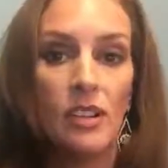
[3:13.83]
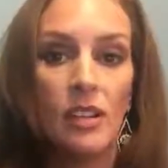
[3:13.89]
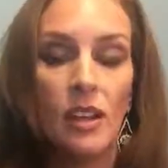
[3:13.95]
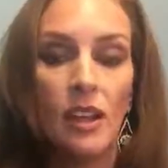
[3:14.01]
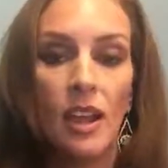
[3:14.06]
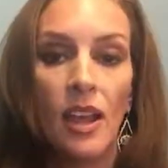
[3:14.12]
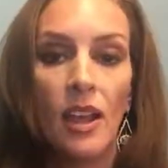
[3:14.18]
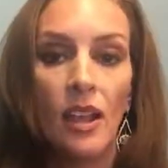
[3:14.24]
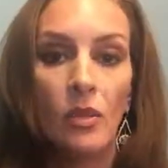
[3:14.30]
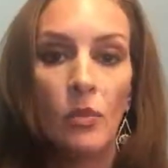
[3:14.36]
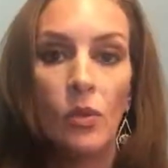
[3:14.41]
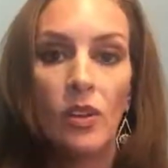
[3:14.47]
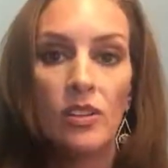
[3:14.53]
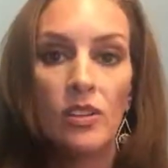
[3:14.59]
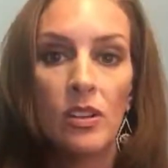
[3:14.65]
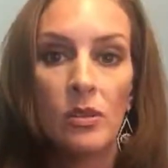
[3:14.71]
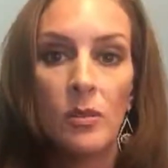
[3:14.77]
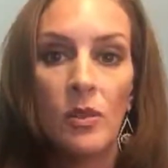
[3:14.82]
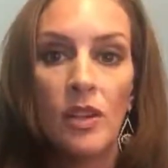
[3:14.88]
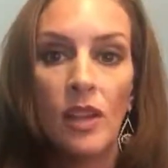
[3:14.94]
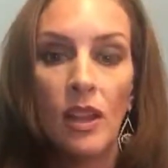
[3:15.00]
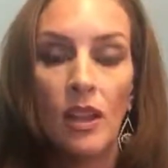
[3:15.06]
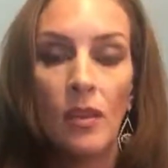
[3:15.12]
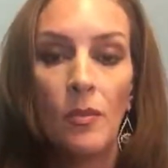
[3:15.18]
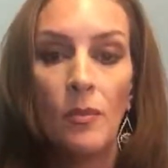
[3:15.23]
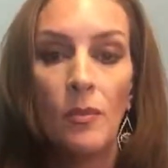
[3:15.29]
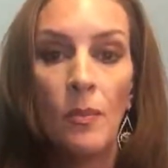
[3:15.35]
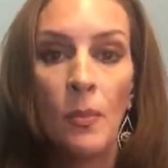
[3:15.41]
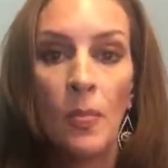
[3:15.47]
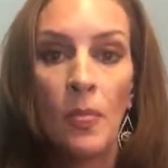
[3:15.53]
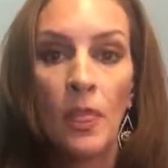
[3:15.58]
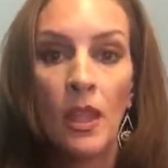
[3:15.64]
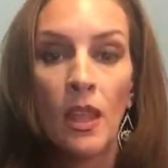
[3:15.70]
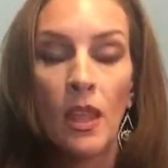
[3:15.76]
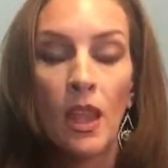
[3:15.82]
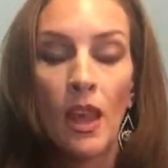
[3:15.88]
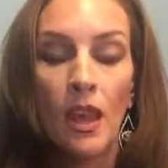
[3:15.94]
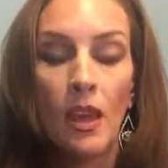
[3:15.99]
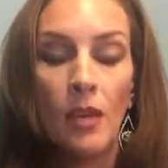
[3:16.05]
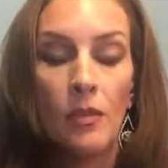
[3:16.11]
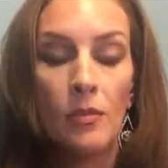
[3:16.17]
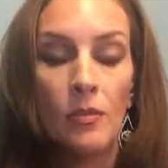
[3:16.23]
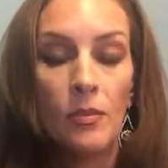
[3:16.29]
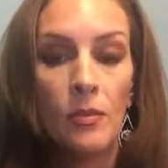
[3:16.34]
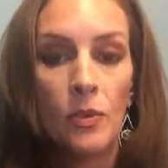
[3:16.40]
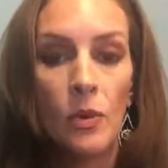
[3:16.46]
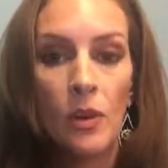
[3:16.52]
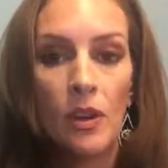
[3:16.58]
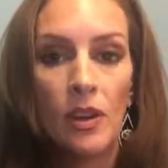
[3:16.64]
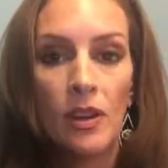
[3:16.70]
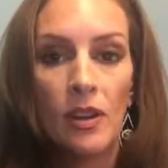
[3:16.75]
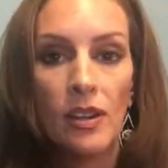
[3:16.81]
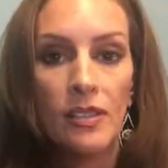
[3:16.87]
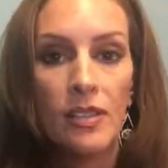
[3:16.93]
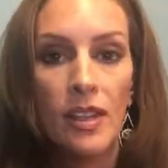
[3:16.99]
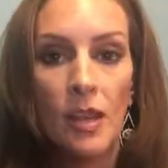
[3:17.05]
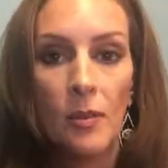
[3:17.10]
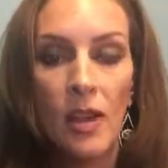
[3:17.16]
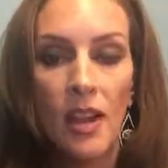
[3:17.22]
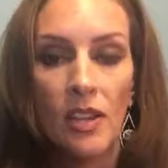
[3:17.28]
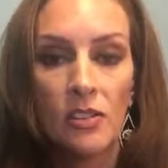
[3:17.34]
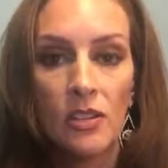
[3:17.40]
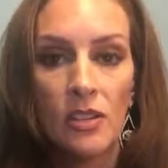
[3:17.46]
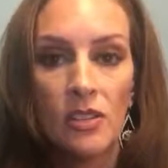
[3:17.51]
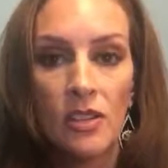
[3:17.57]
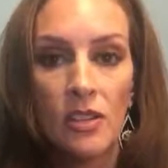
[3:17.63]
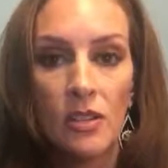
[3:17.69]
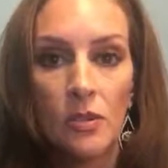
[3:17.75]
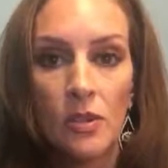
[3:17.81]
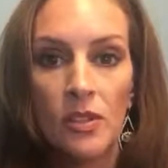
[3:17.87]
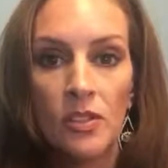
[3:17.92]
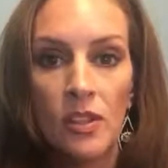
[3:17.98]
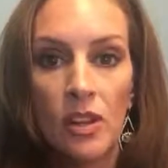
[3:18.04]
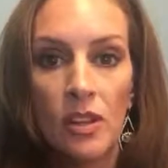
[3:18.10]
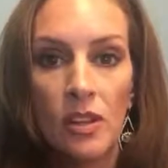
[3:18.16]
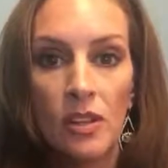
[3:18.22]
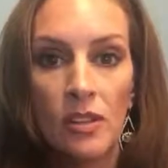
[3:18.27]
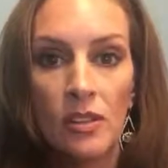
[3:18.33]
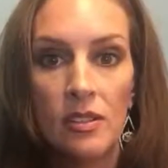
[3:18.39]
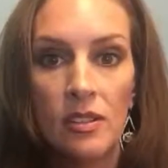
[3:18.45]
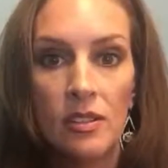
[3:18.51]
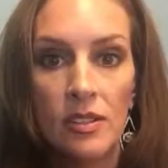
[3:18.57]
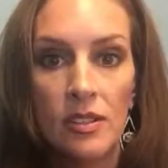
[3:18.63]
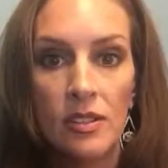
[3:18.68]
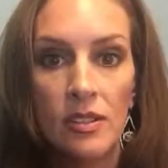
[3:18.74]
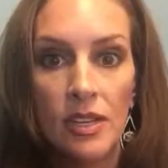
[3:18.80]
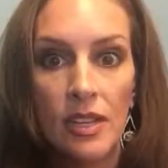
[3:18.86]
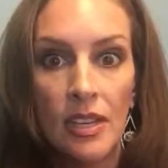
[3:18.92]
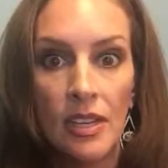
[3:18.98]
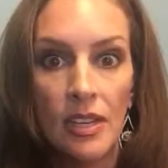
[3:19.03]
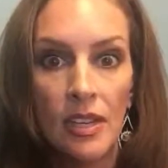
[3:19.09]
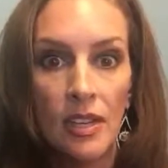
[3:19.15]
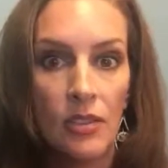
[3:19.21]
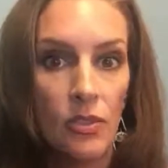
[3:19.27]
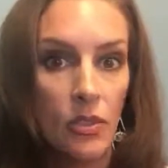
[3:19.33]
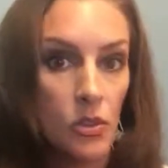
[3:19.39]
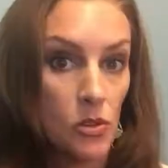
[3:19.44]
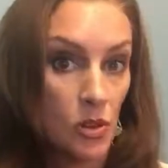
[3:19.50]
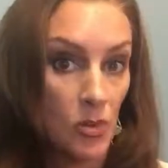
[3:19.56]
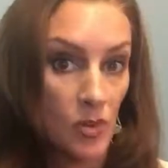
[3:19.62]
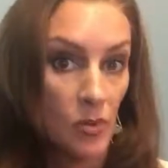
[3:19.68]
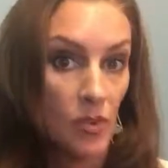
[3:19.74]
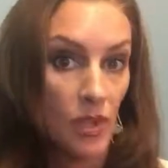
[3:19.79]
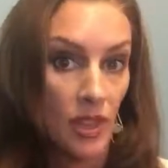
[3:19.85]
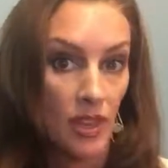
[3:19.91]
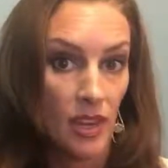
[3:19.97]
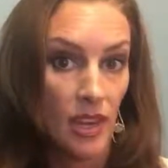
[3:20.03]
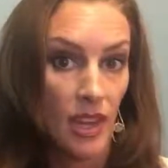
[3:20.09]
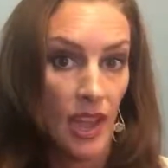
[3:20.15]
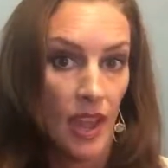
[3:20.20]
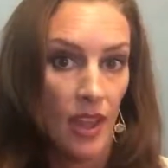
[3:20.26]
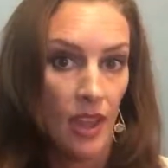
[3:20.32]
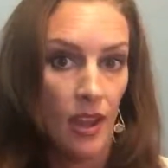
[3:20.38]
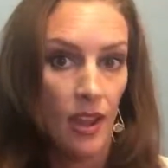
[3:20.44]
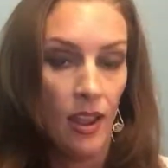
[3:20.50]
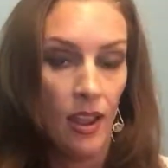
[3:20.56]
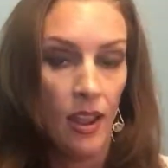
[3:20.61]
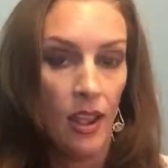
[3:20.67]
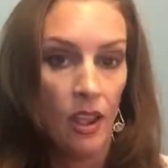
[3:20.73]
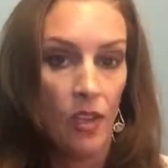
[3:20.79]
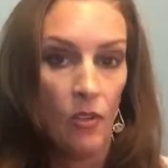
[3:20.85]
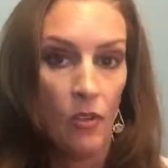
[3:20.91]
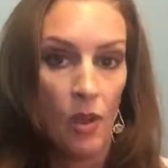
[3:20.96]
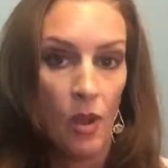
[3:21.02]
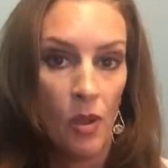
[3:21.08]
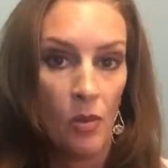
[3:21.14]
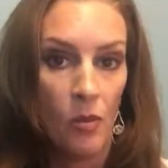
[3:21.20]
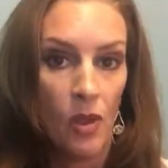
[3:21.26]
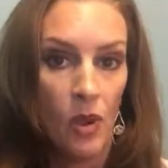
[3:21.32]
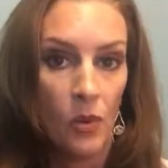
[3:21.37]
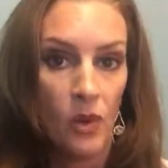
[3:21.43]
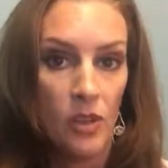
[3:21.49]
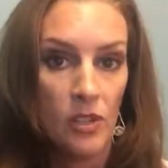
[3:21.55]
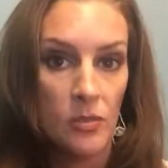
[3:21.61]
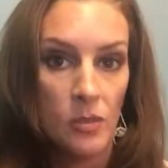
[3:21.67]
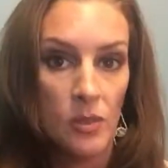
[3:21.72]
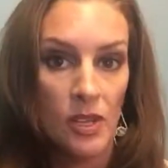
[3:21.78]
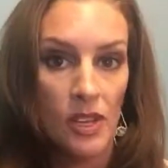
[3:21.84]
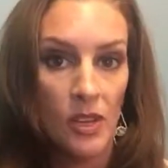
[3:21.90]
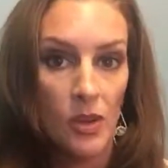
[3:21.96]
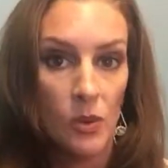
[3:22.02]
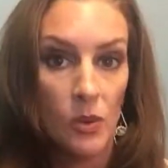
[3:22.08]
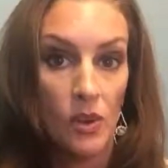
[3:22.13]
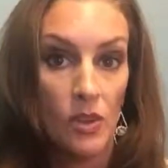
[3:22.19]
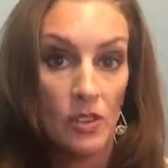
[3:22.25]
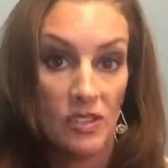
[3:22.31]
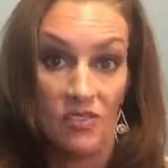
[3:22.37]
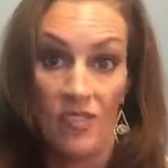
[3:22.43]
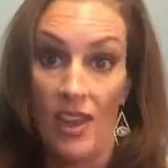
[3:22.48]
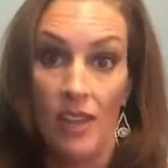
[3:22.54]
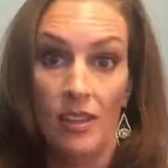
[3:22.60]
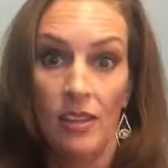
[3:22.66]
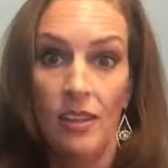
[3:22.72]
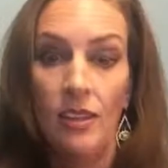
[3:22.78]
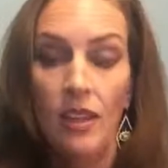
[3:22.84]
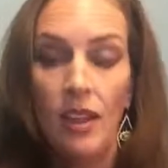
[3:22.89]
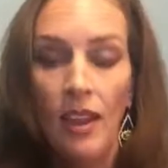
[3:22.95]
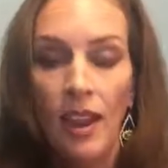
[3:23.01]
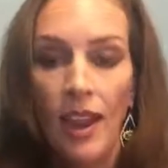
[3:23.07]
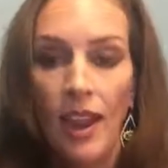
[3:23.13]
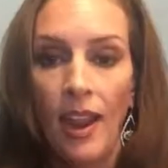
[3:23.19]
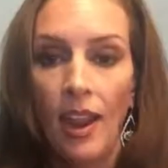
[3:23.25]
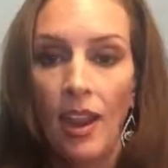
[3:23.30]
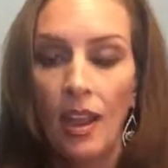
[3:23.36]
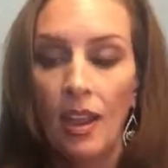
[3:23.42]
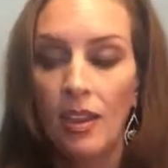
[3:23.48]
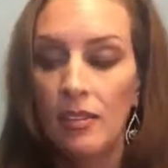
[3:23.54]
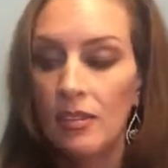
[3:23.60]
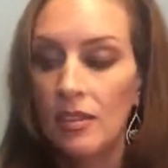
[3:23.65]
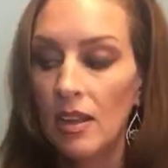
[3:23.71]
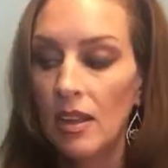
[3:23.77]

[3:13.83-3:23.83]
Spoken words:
I had one gentleman come for an exam and x-rays here with John just to see if the treatment plan that he had from OHP was valid, and